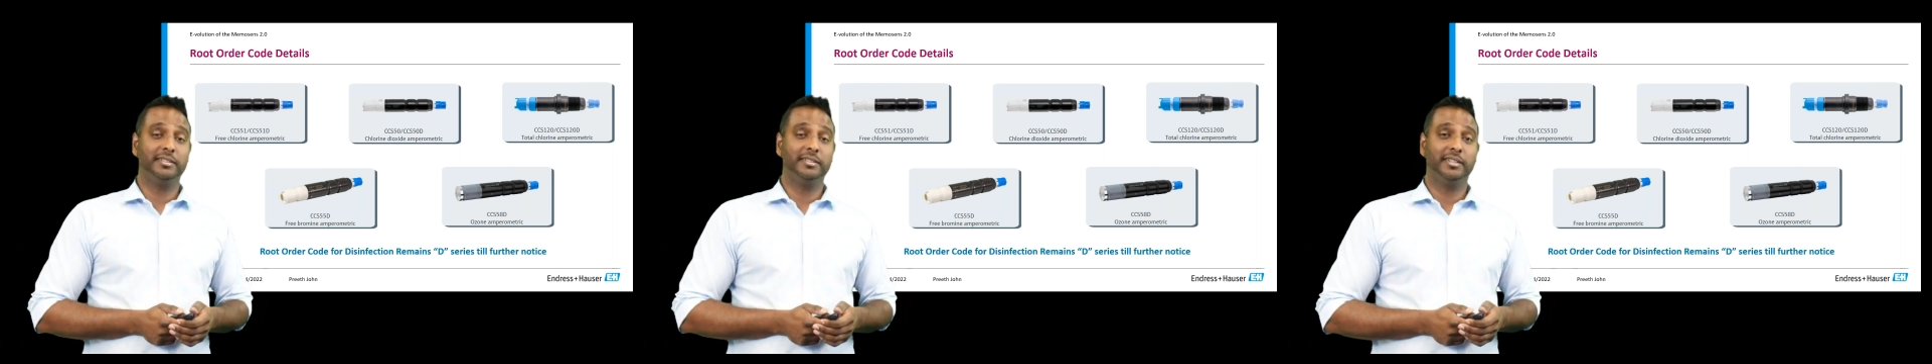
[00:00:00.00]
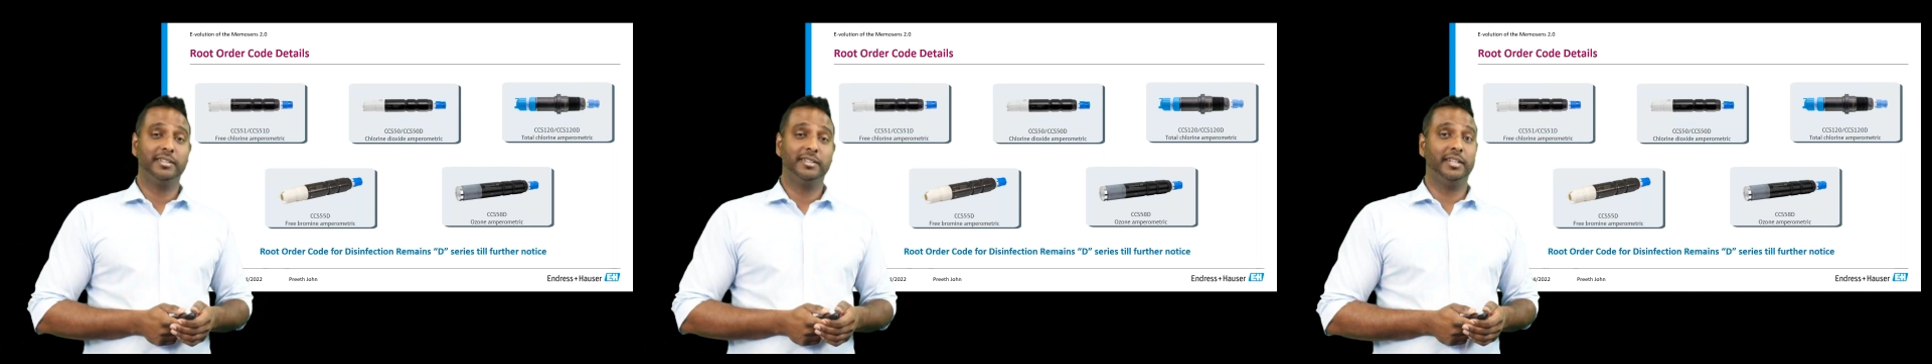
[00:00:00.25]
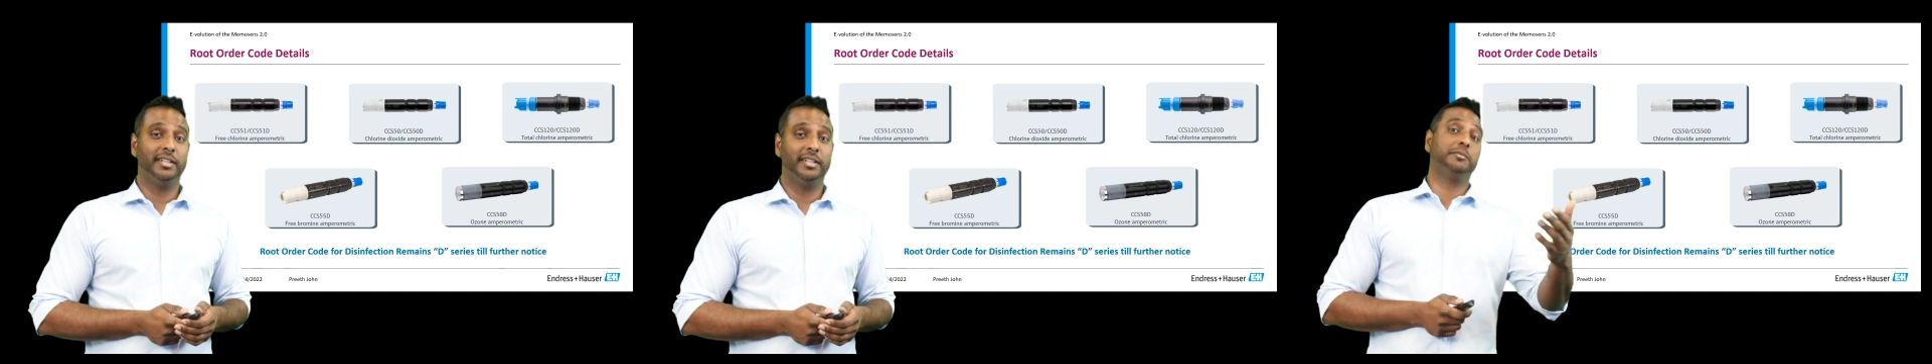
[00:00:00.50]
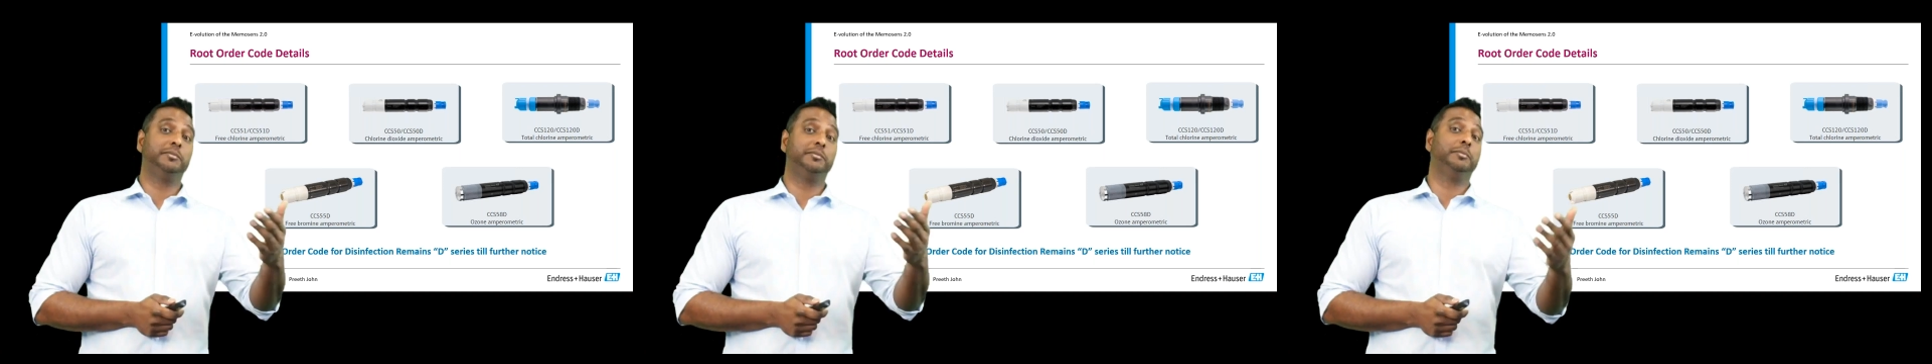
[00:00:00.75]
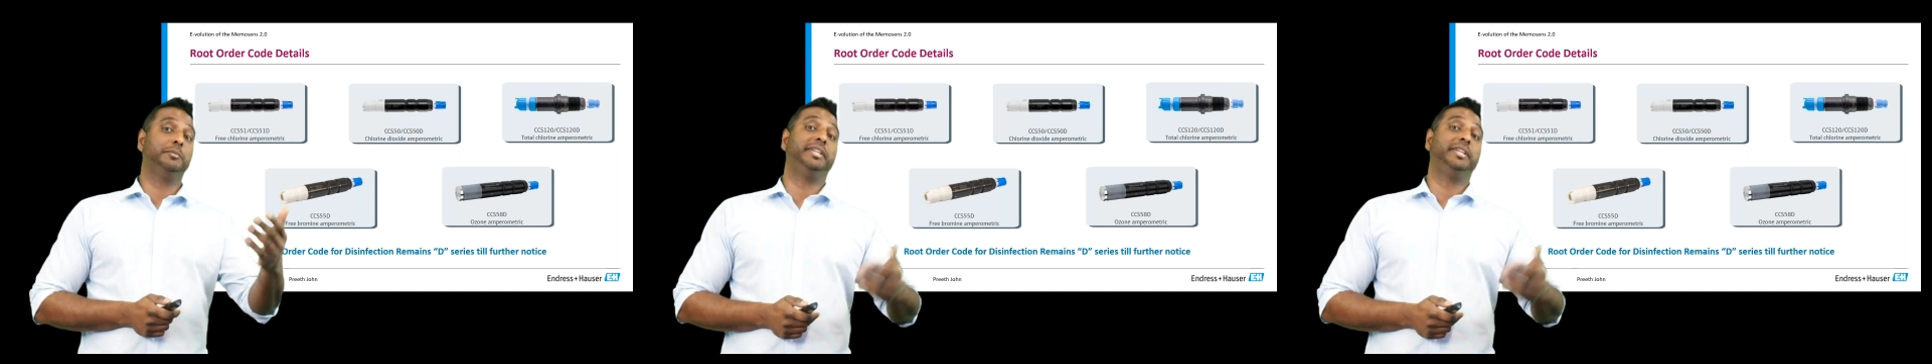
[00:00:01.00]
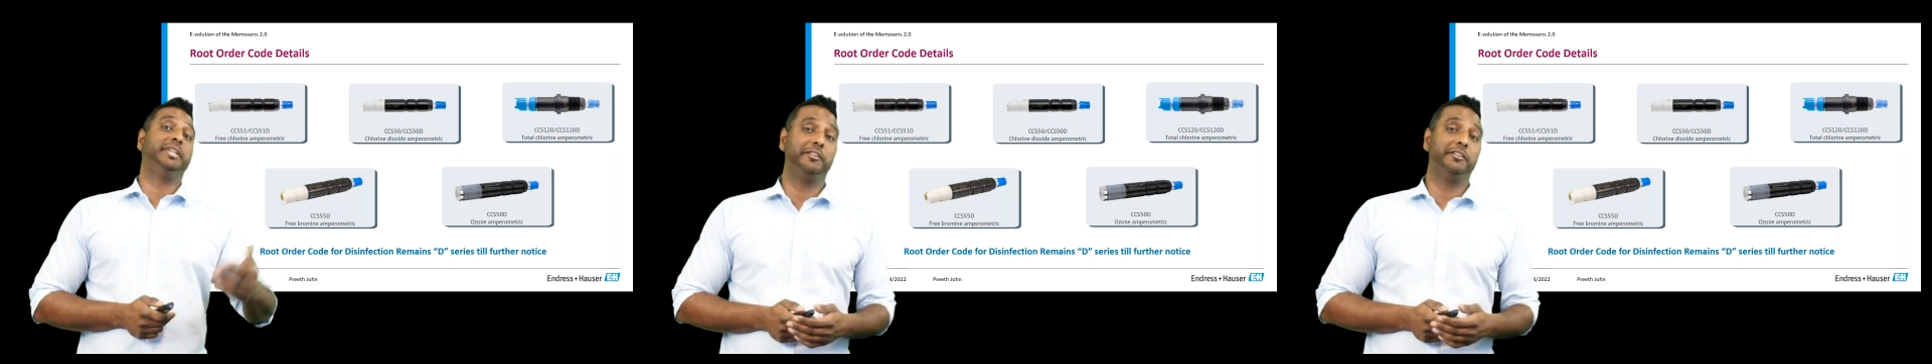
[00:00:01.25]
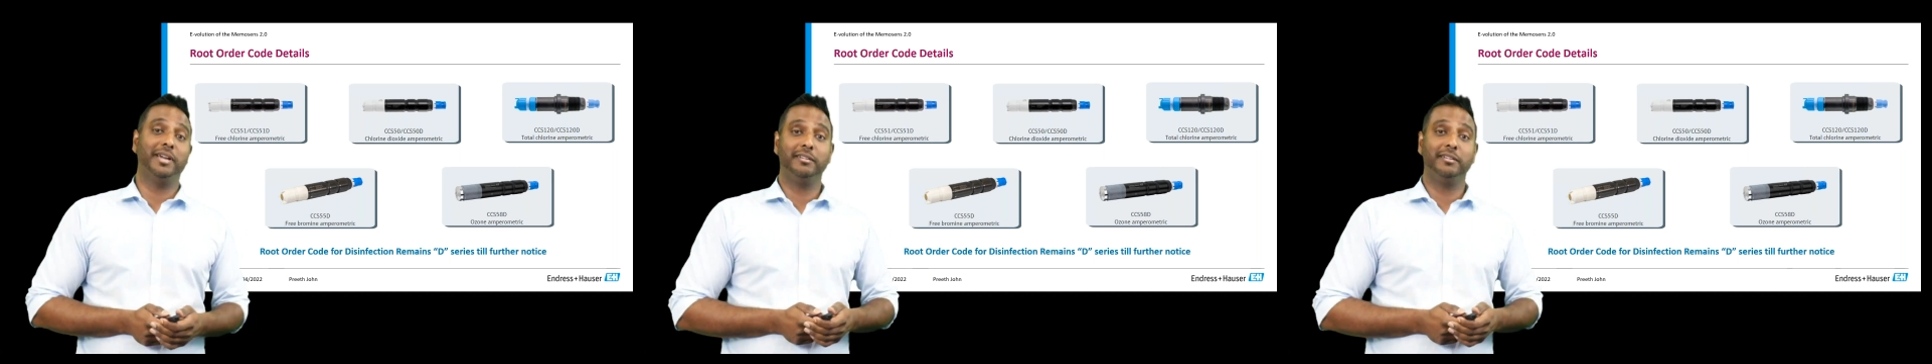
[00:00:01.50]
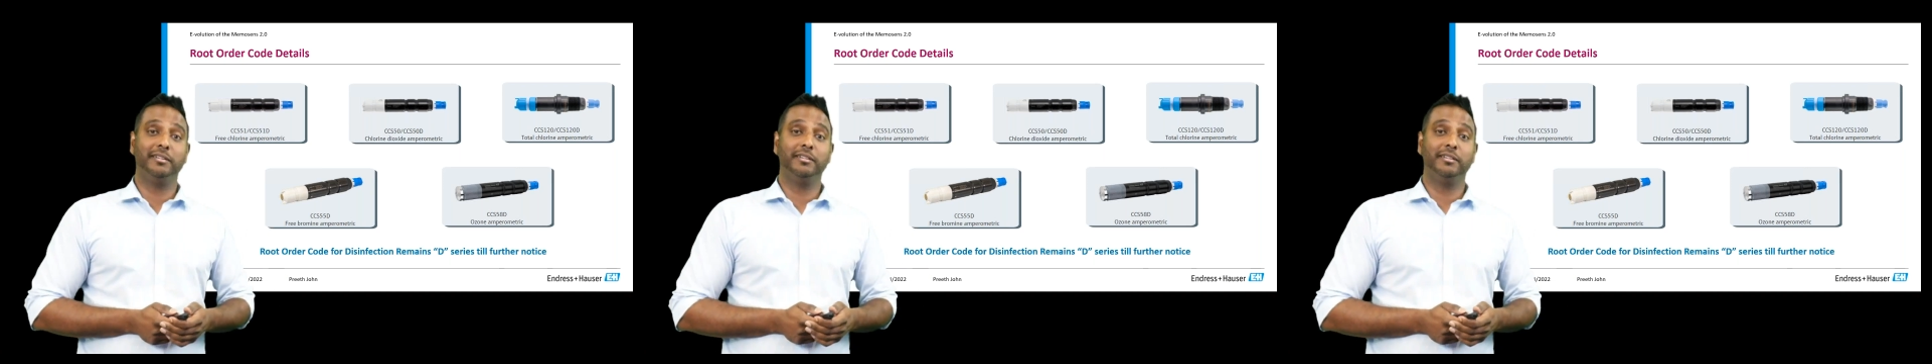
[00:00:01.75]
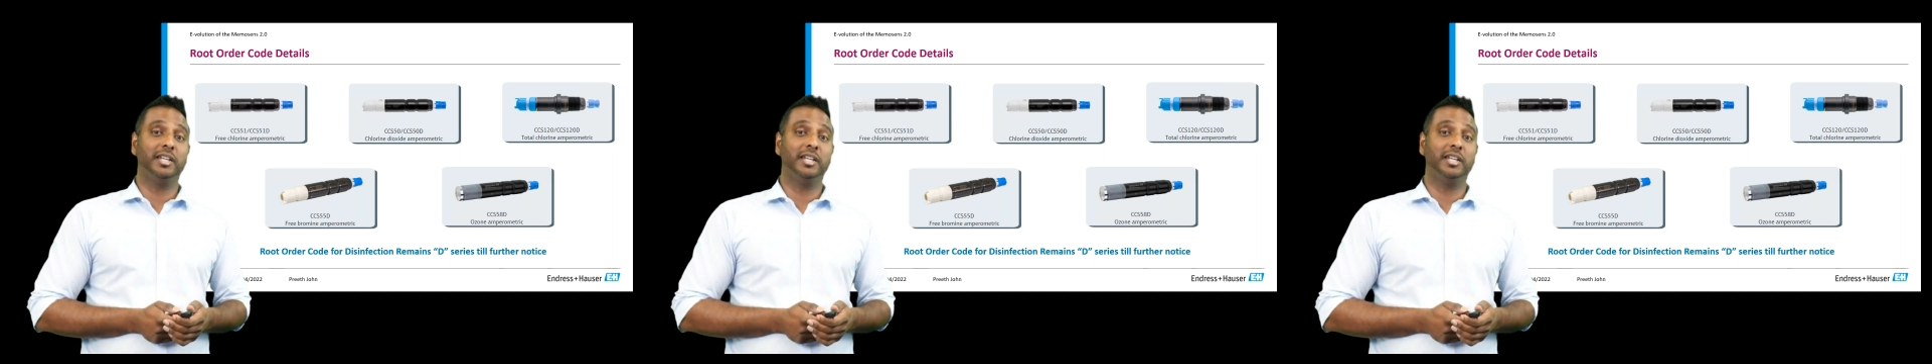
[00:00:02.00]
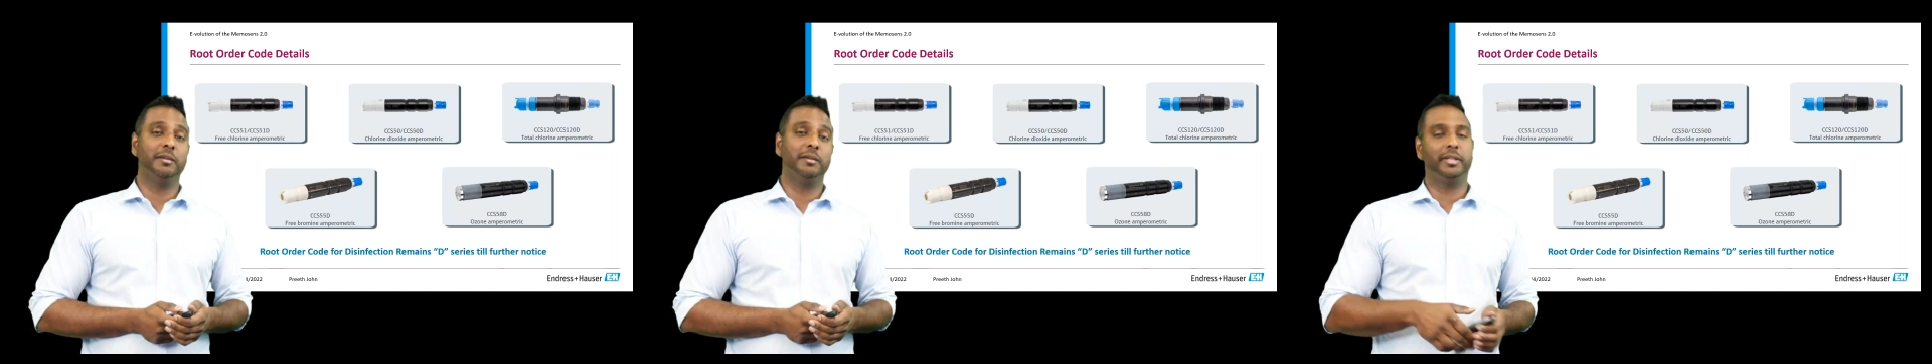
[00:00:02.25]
and you ask them to be there at about 9 p.m. and they